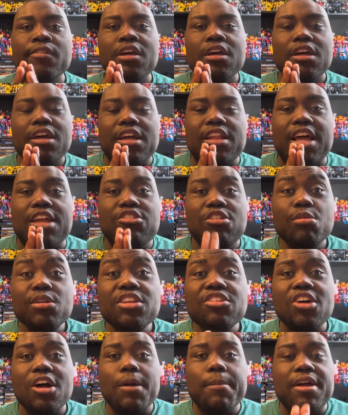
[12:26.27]
And I do want
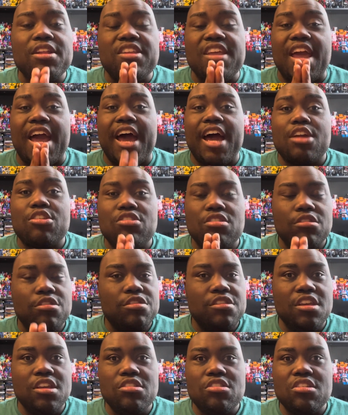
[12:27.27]
to talk about the action
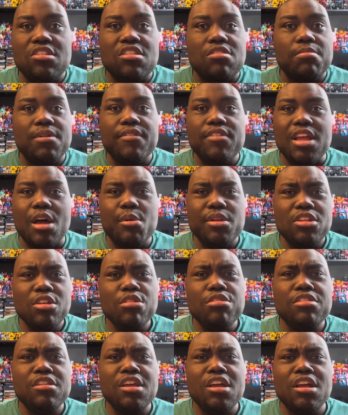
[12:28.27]
scenes in this movie. Now, we do
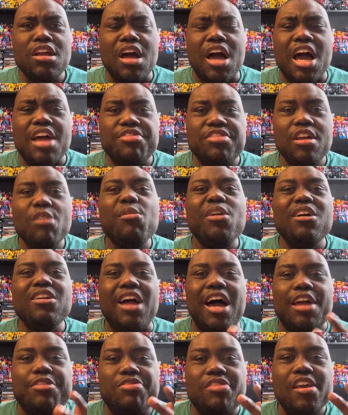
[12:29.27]
see, I think
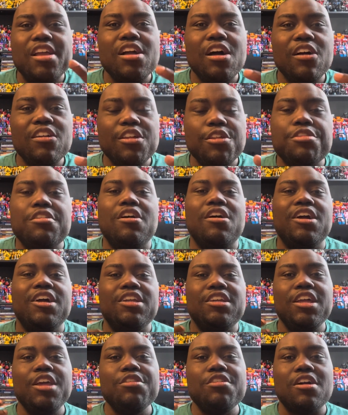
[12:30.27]
I only saw at
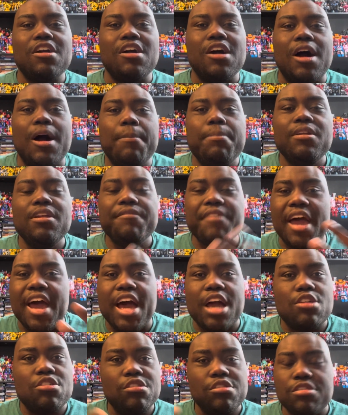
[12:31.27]
least a couple of
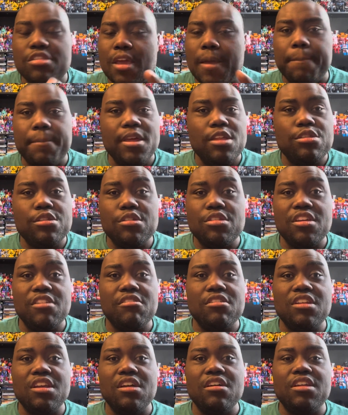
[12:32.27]
action set pieces here
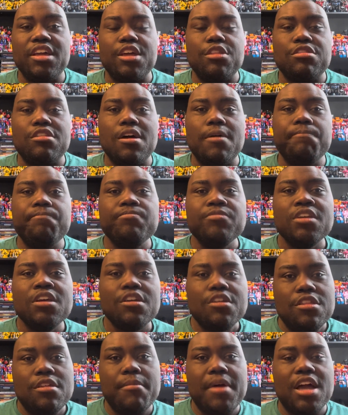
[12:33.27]
and there, like some
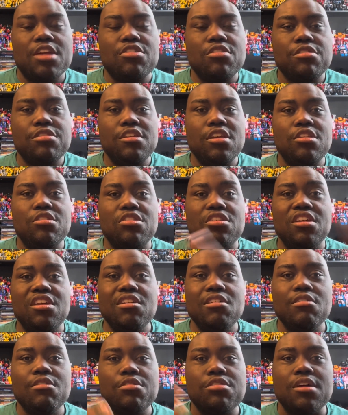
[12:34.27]
action scenes
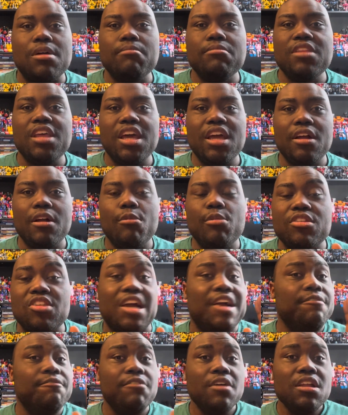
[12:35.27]
here, some there, which I
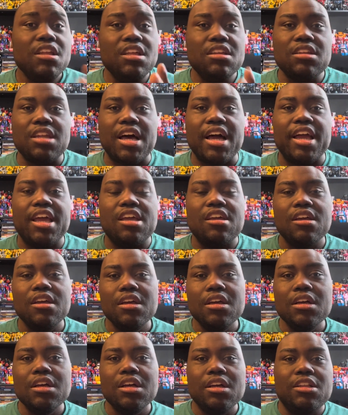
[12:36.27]
really like.
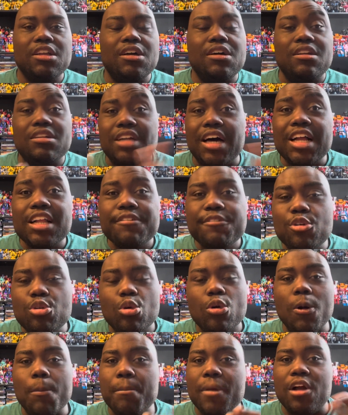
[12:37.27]
There are a lot of
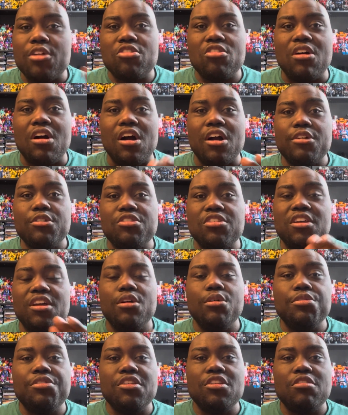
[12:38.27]
cool martial arts
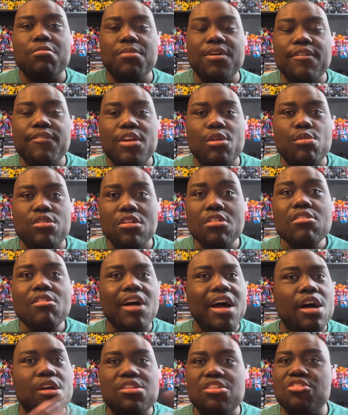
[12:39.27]
skills in this movie. You know
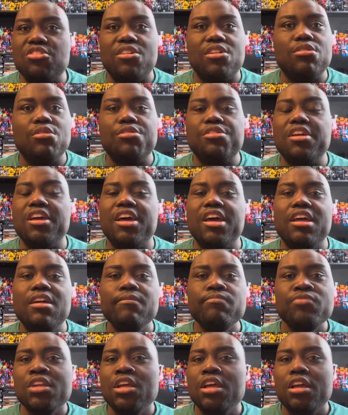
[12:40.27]
how the Turtles get.
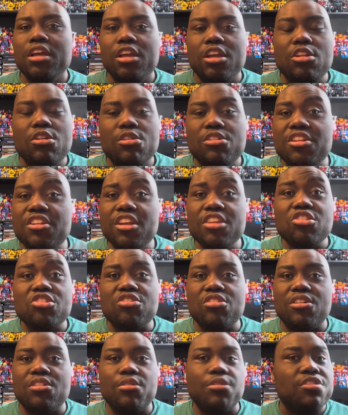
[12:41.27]
You know, the Ninja
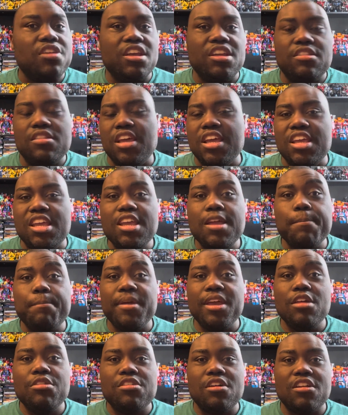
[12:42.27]
Turtles, they eat
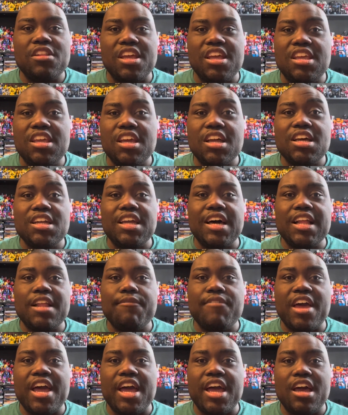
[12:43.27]
pizza. They kick a lot of
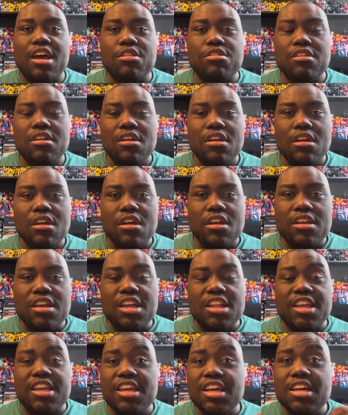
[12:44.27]
ass. Yeah,
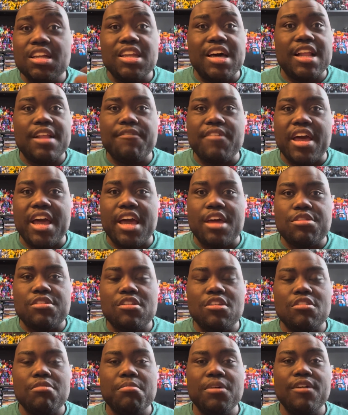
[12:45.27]
they kick a lot of ass in
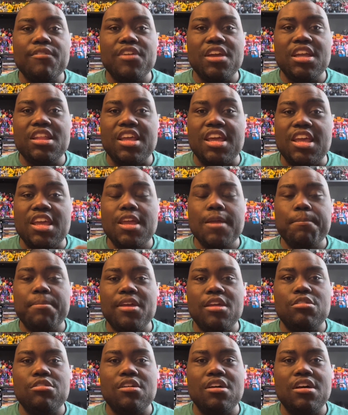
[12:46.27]
this movie. They eat
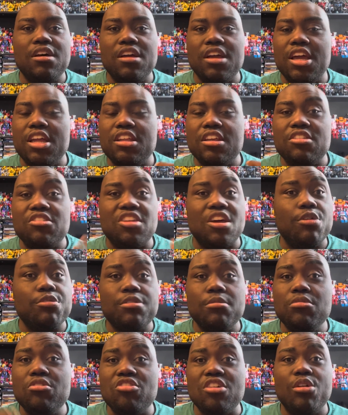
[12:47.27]
pizza and then tell
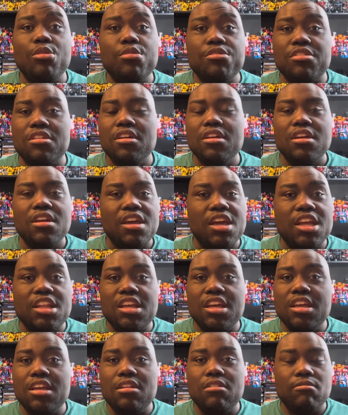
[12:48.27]
some jokes and
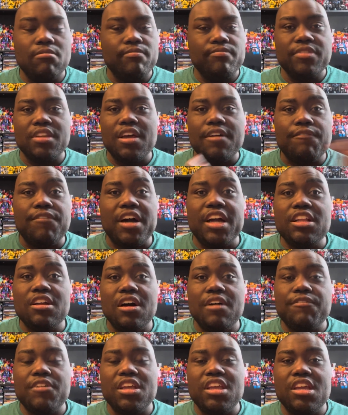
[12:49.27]
then fight
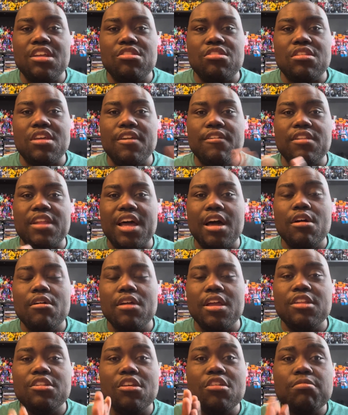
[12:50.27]
off against, and now
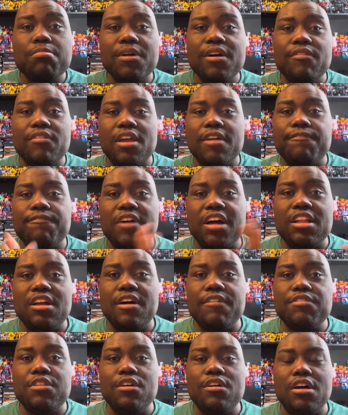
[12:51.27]
in this movie, and fight
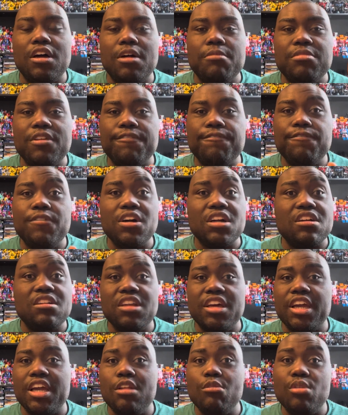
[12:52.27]
off the Foot
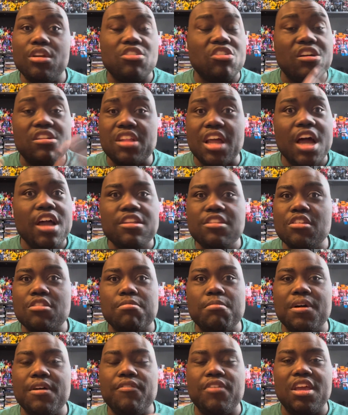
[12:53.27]
Clan, which are not in this
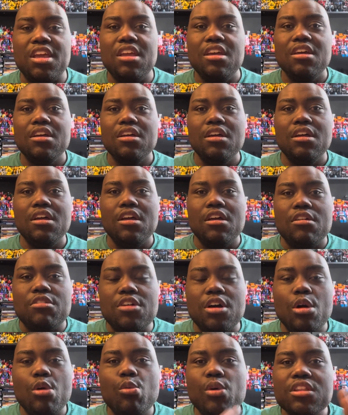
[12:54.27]
movie.
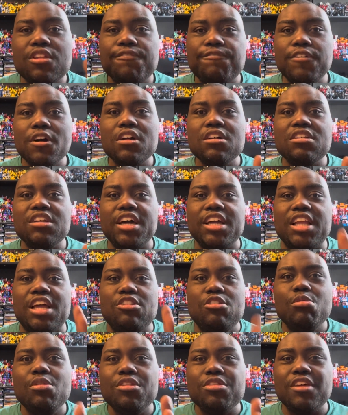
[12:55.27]
So with the Foot Clan, I
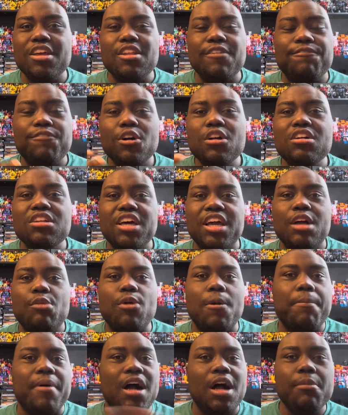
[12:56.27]
do want to say the Foot Clan
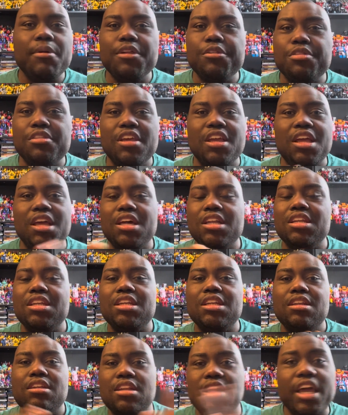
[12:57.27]
we'll probably see
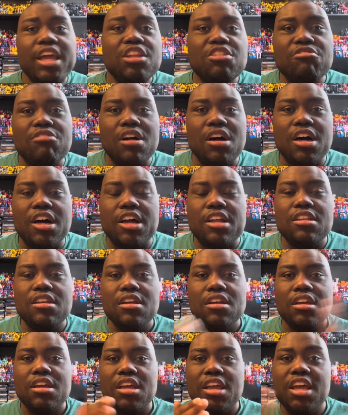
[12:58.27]
later on
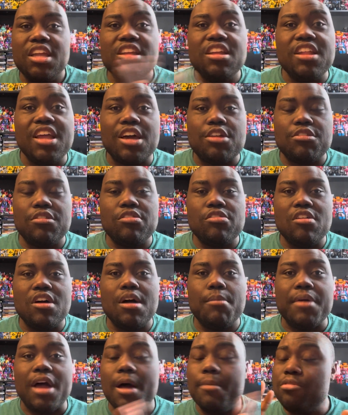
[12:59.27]
in the next
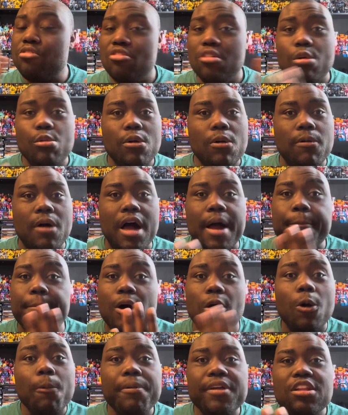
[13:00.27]
installment. I'm
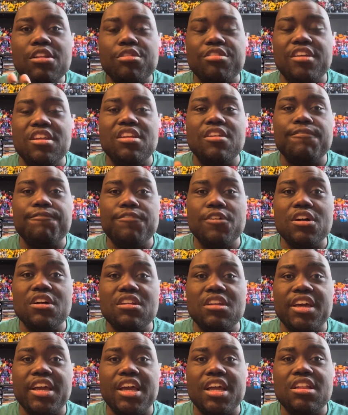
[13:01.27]
hoping to see the Foot
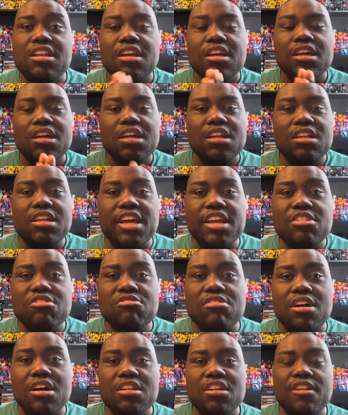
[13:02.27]
Clan
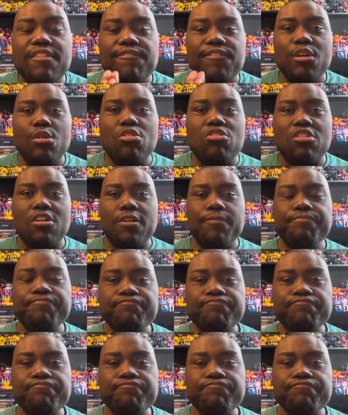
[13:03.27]
later on in the future.